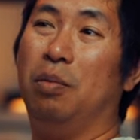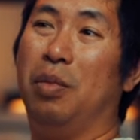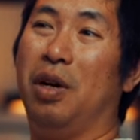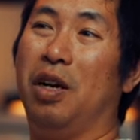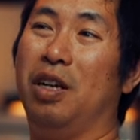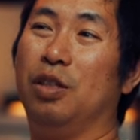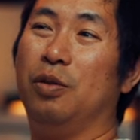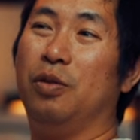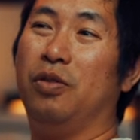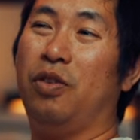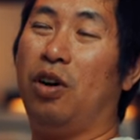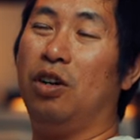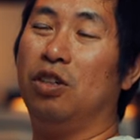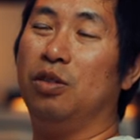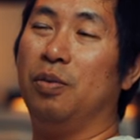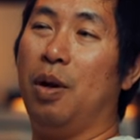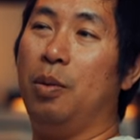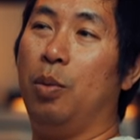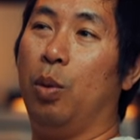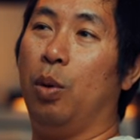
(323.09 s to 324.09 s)
But as far
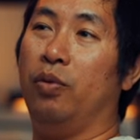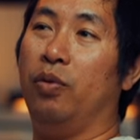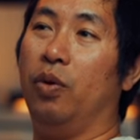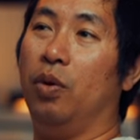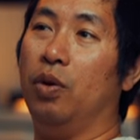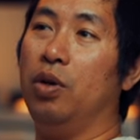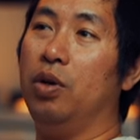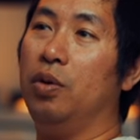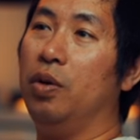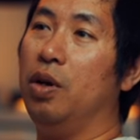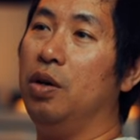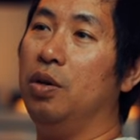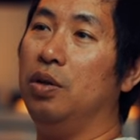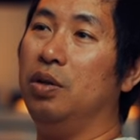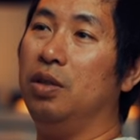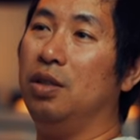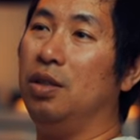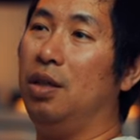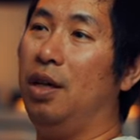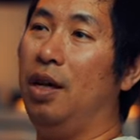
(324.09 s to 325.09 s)
as my portfolio
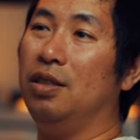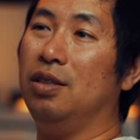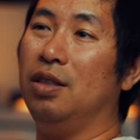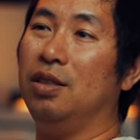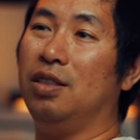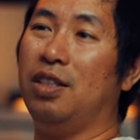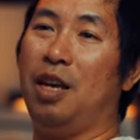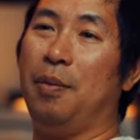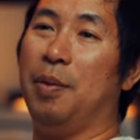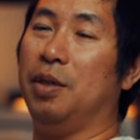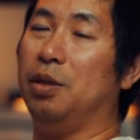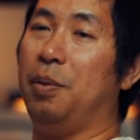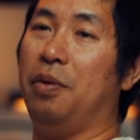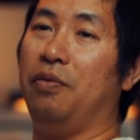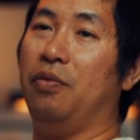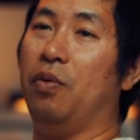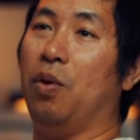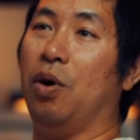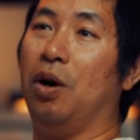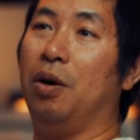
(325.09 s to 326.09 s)
goes, it's the same as
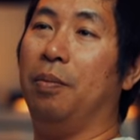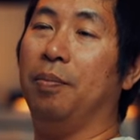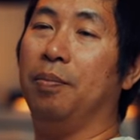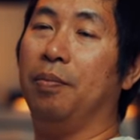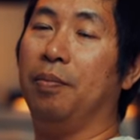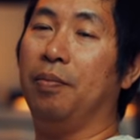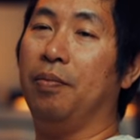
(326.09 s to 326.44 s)
before.